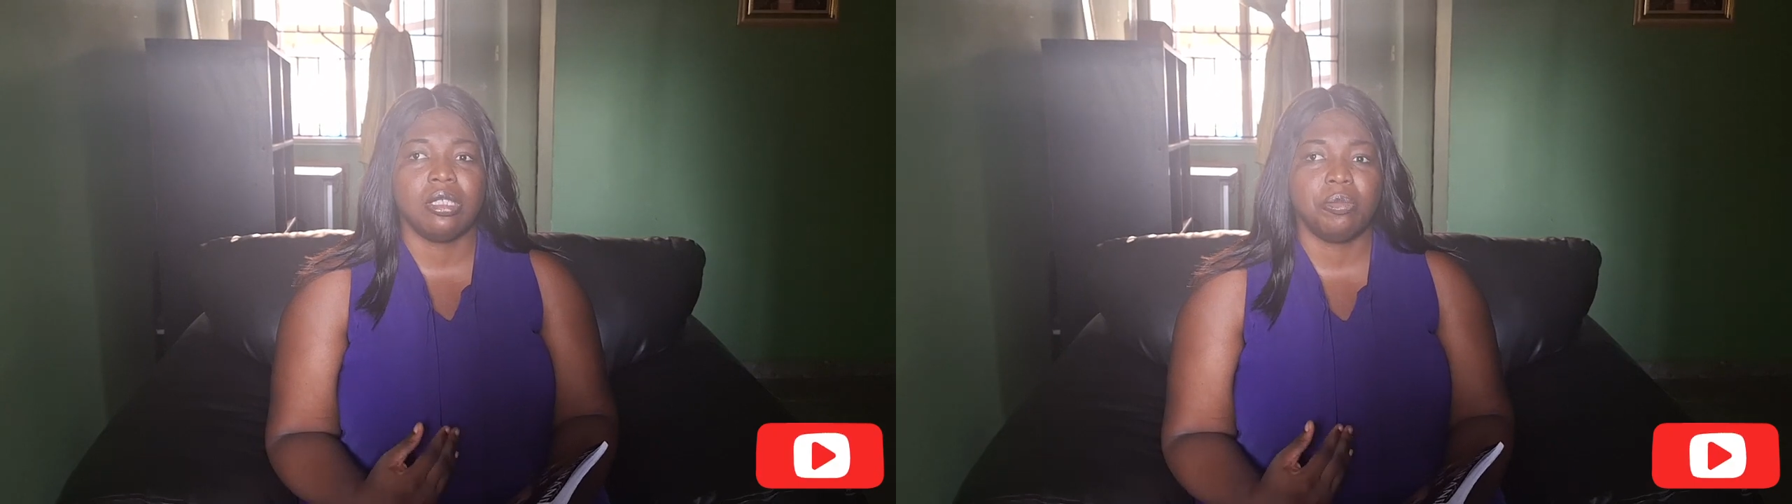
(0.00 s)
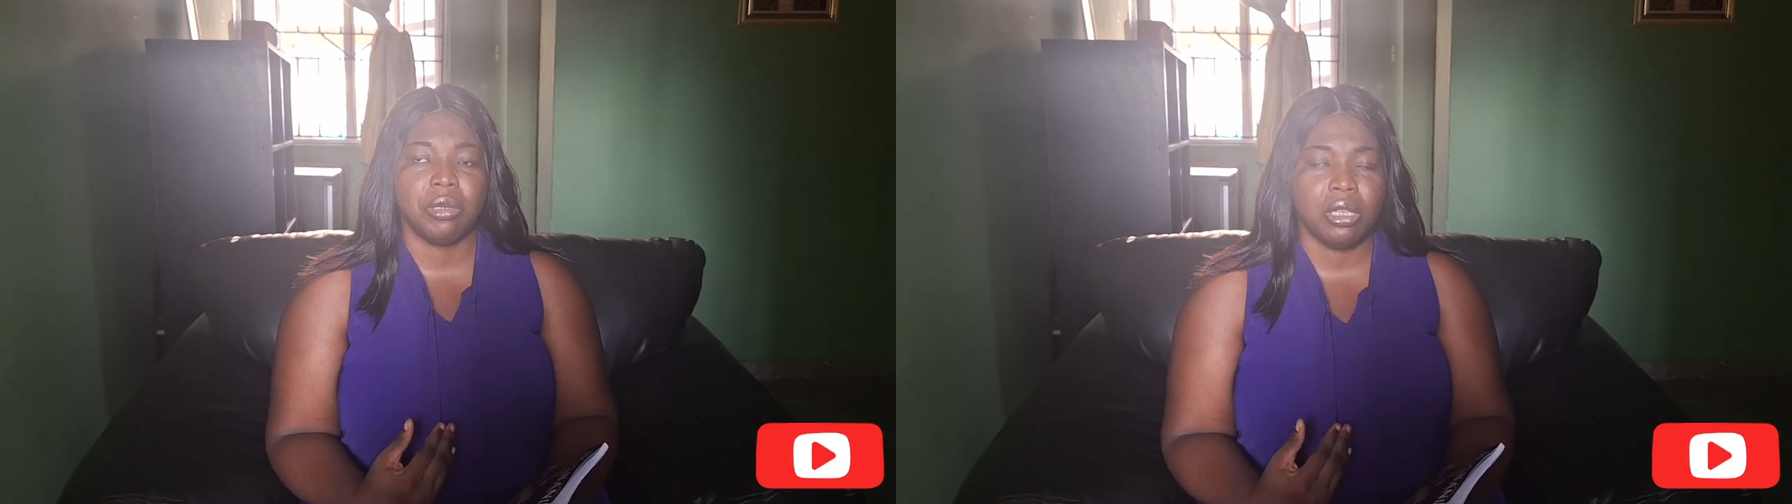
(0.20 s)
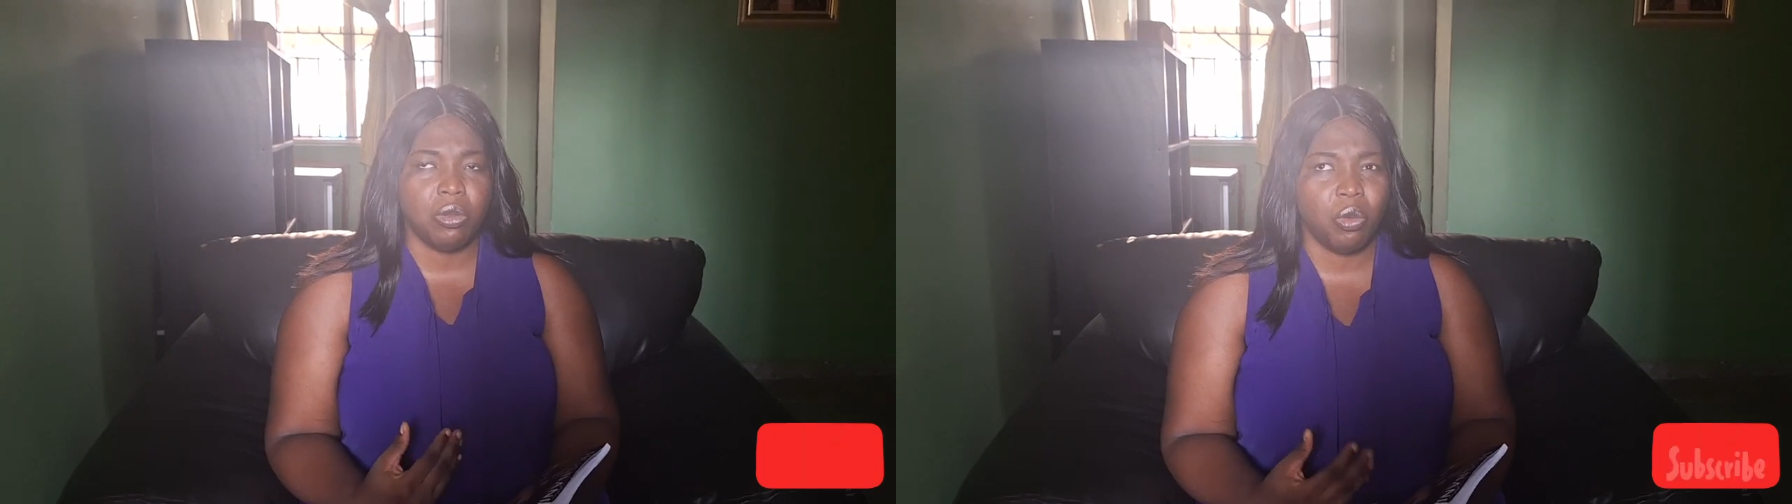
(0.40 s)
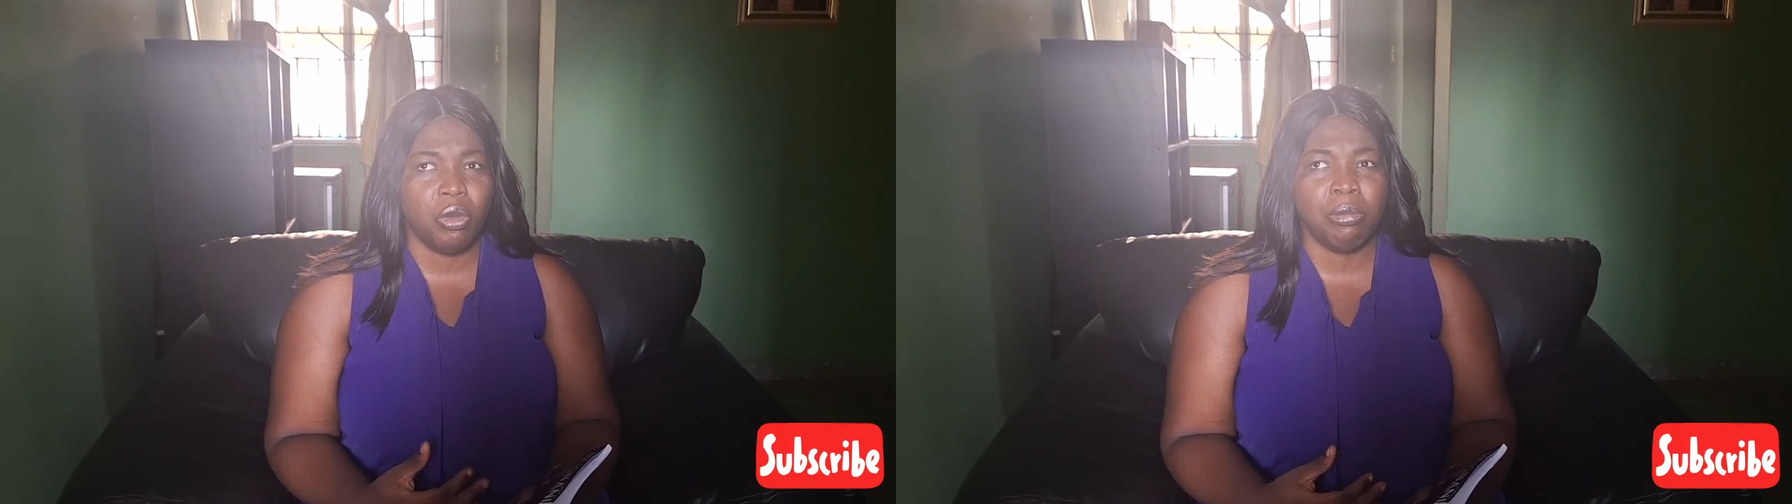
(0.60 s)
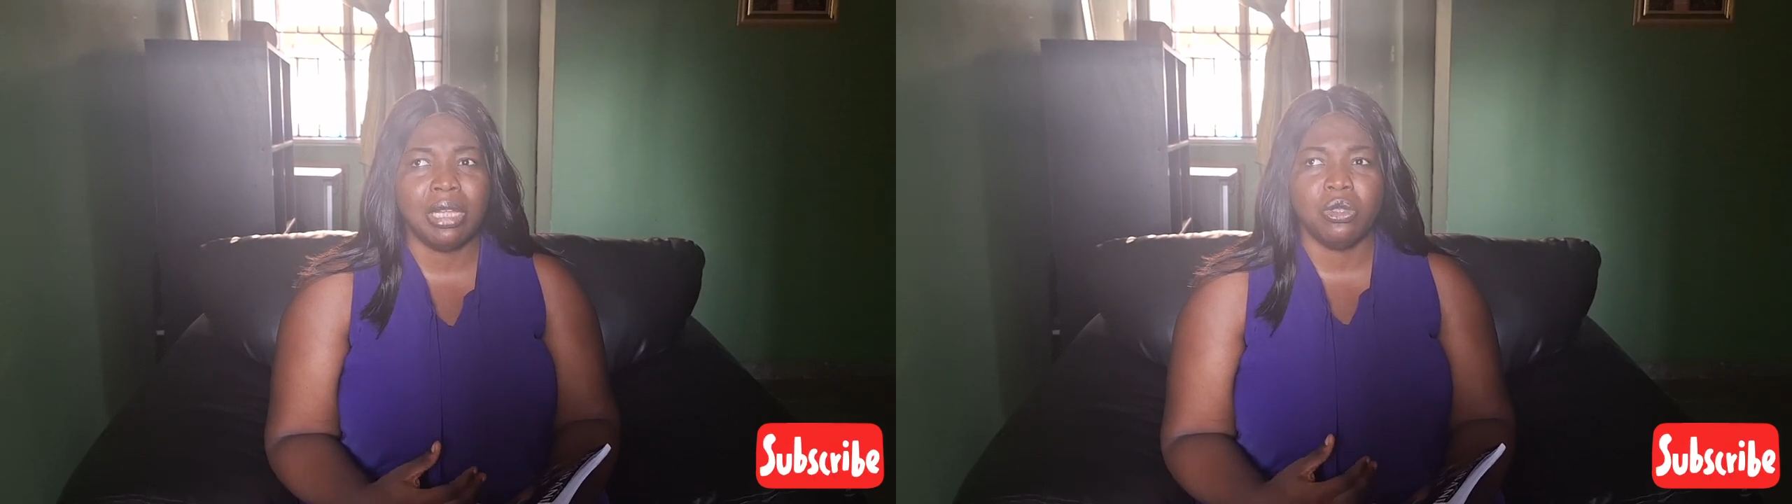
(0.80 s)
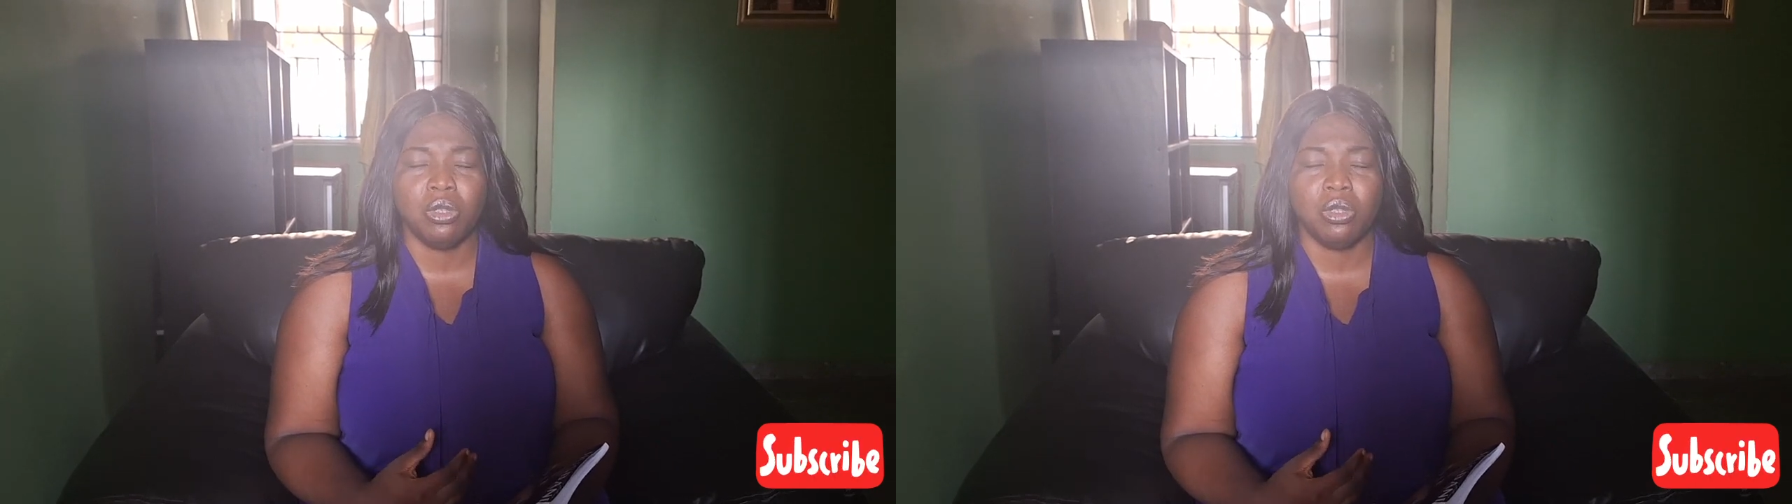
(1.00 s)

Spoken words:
speaking to women,